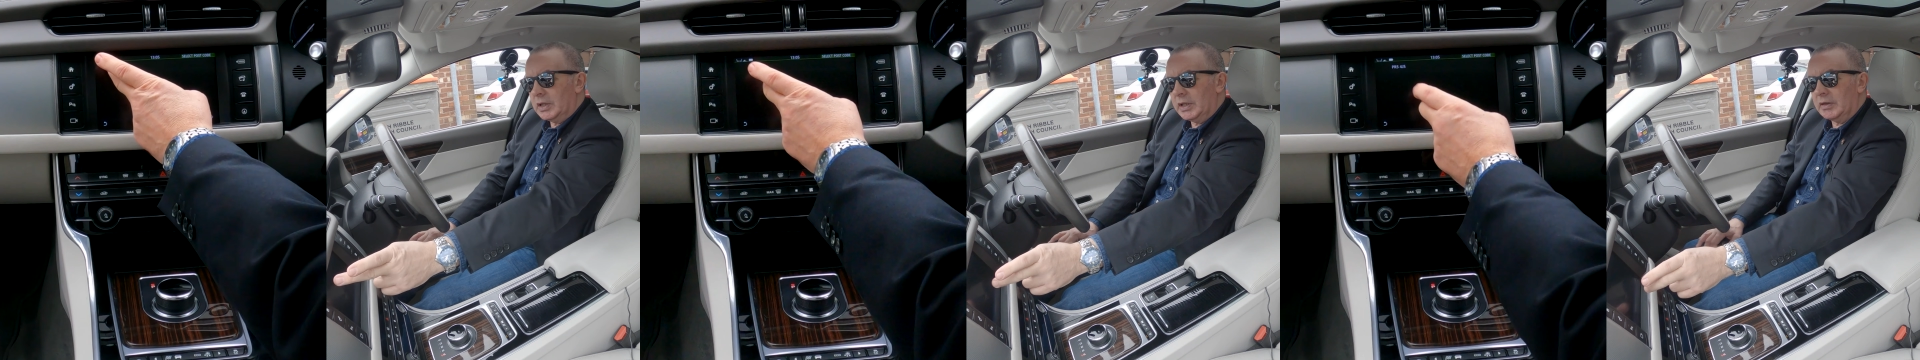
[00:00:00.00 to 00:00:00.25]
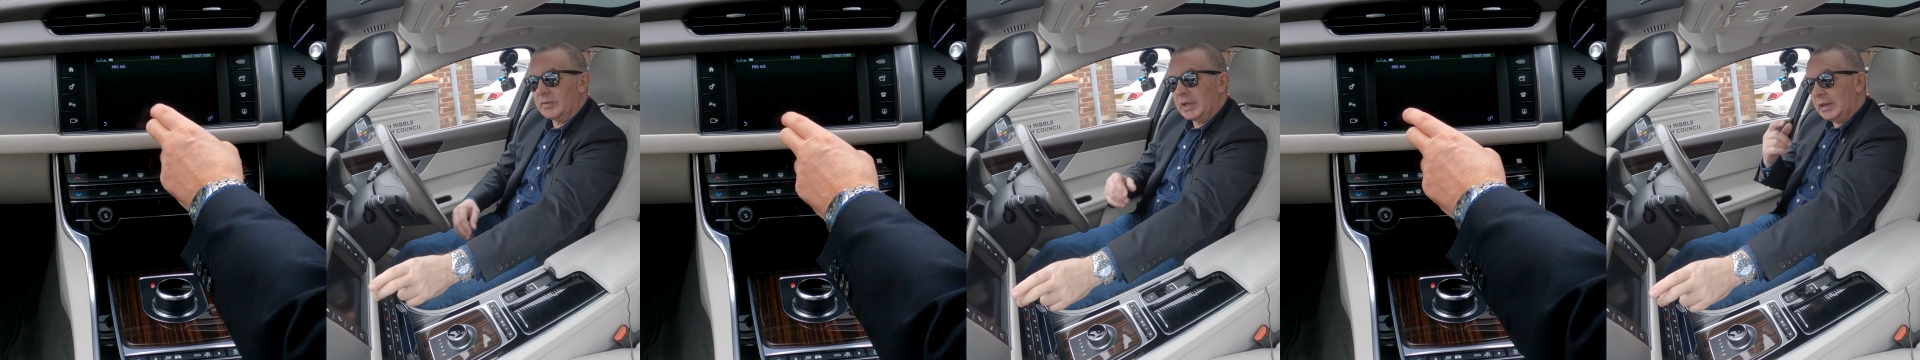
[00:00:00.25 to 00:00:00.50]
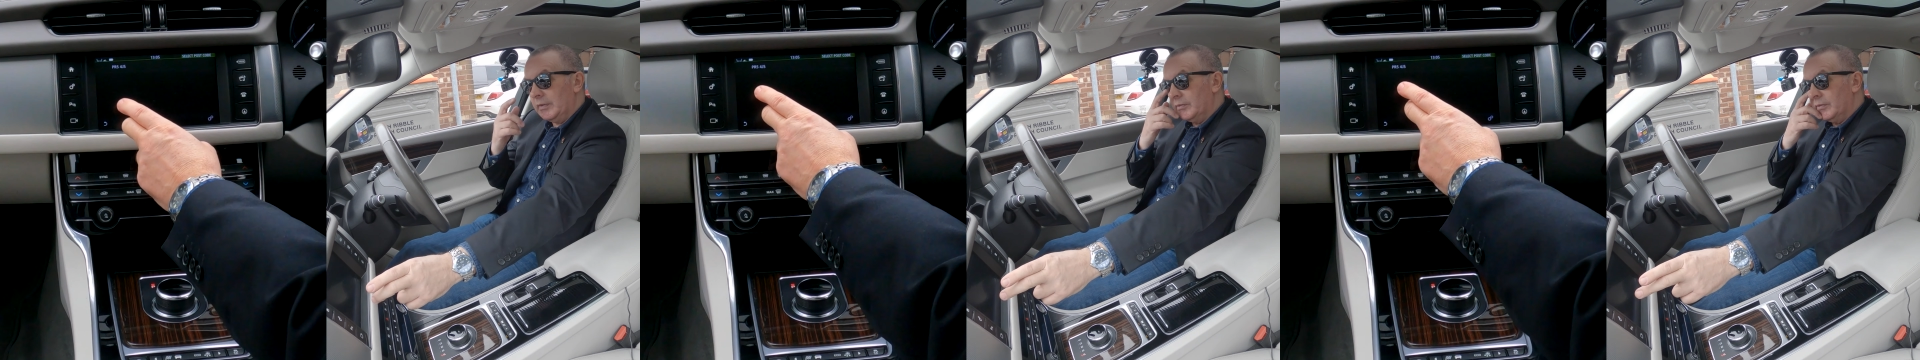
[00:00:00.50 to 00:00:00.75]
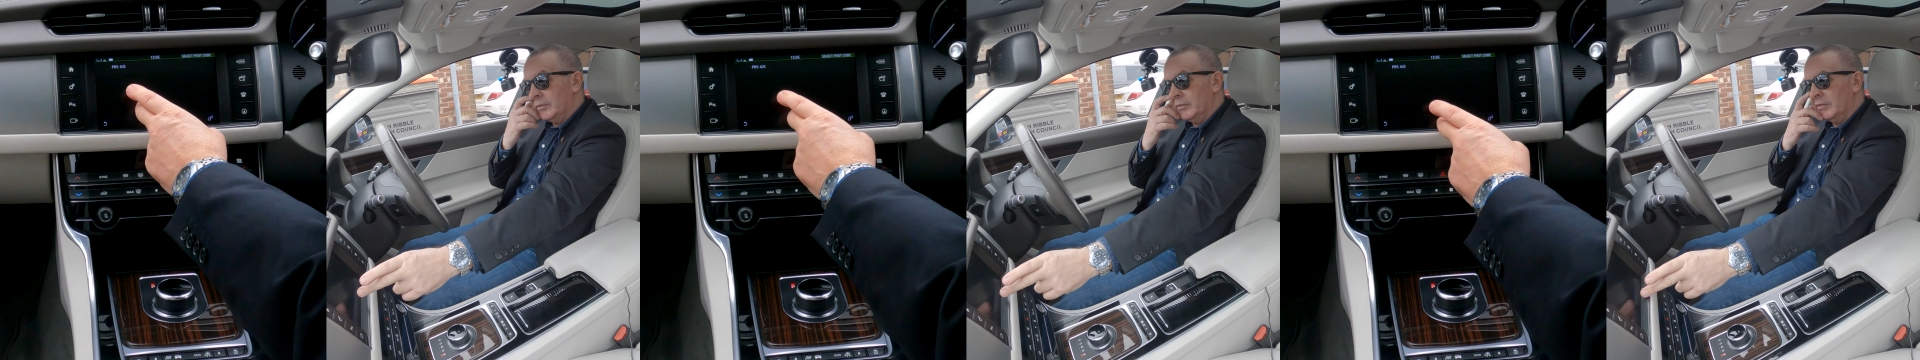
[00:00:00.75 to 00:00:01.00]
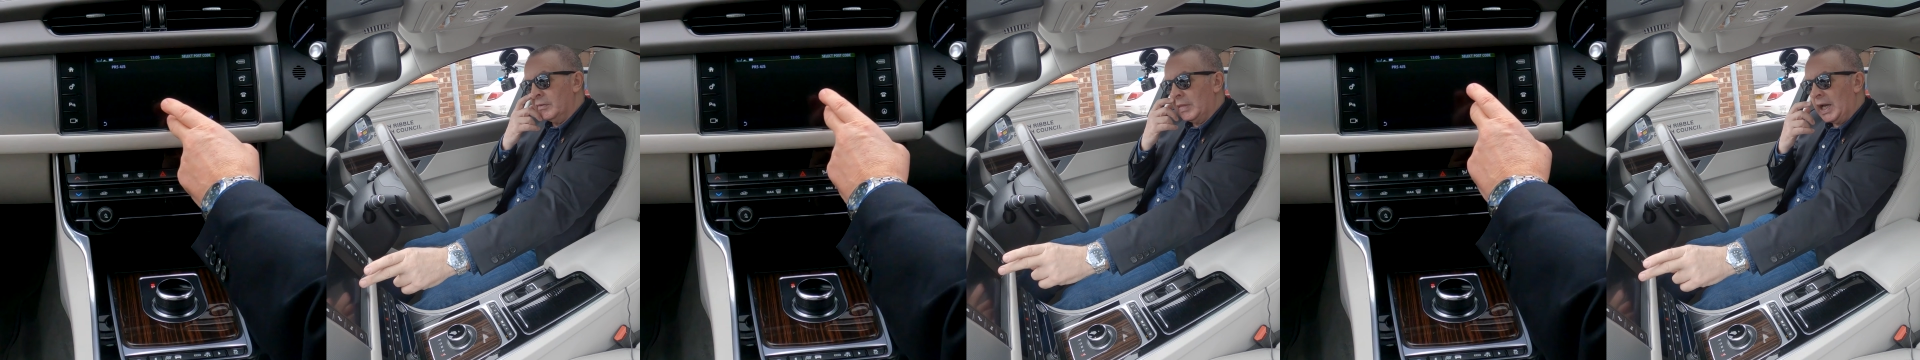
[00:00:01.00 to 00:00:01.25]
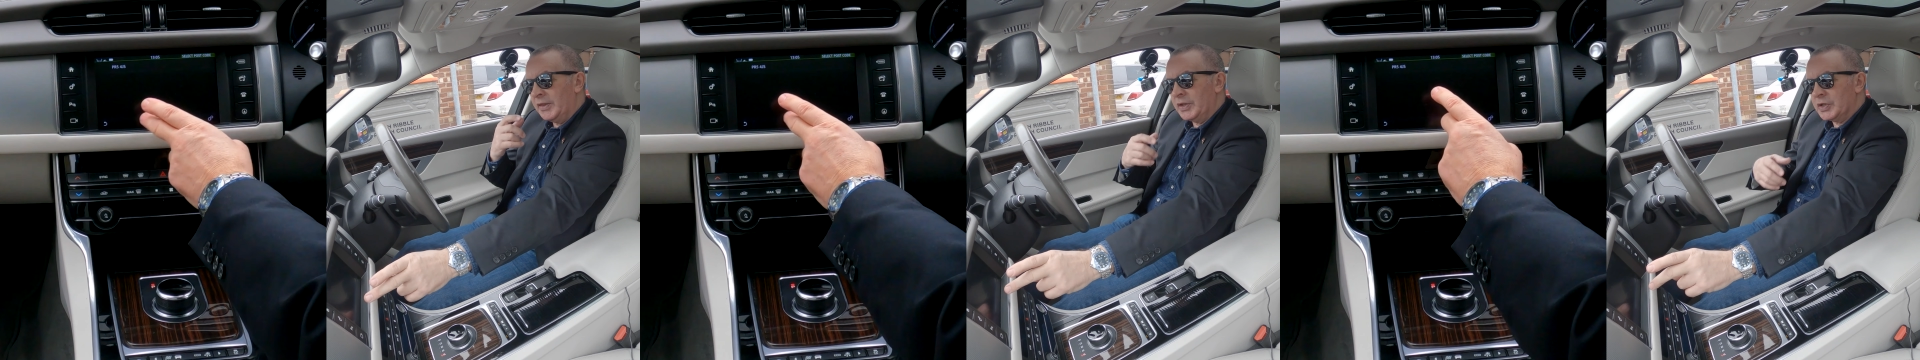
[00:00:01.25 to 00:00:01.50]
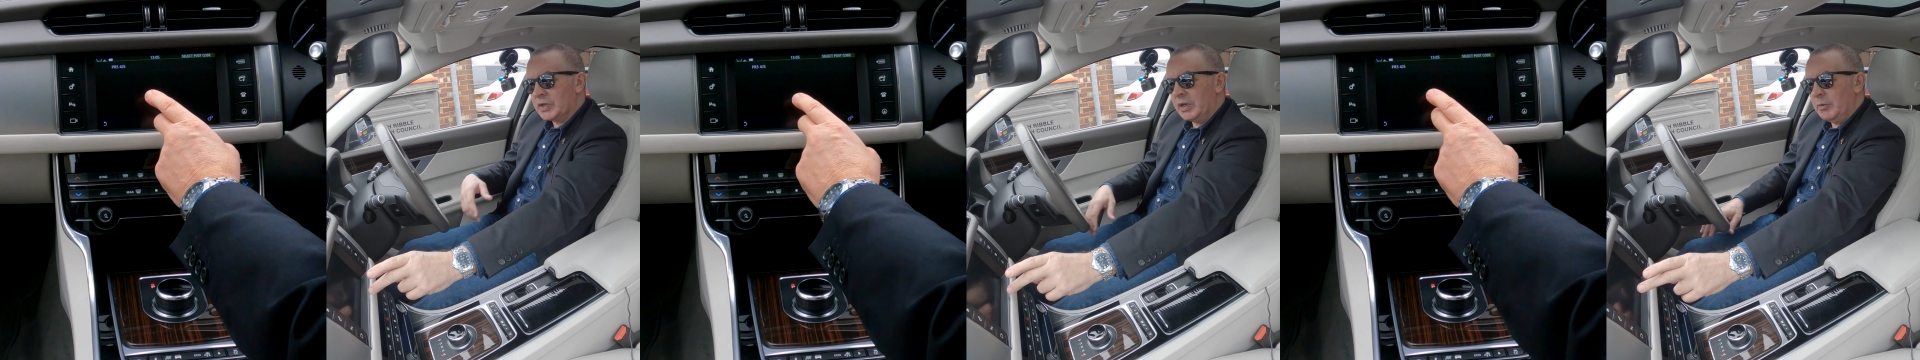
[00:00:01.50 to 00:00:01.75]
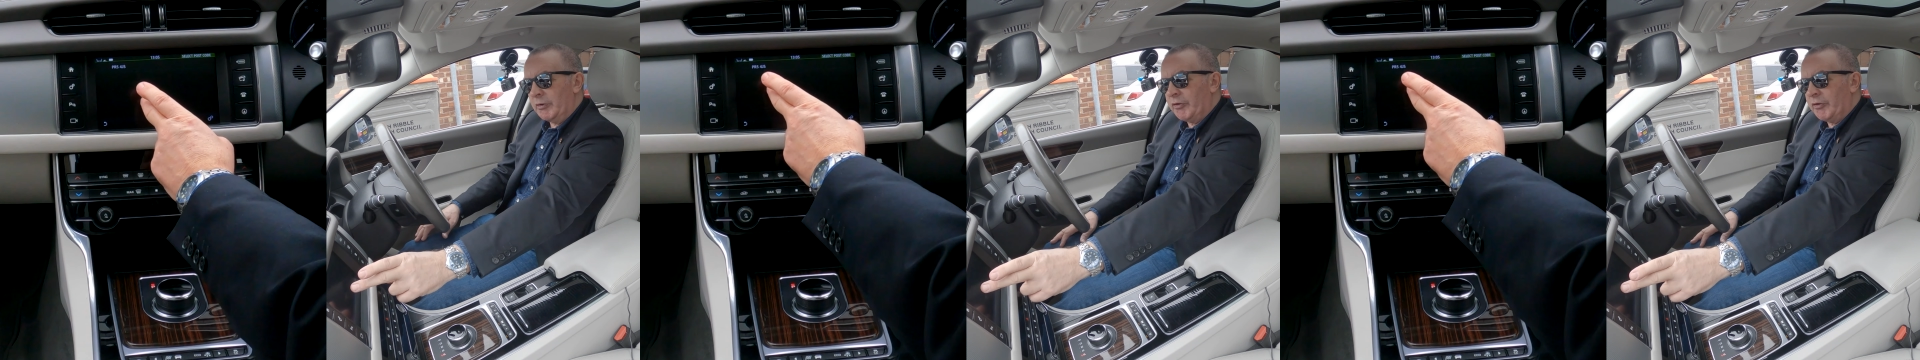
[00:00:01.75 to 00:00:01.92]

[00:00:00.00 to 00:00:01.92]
and it had the screen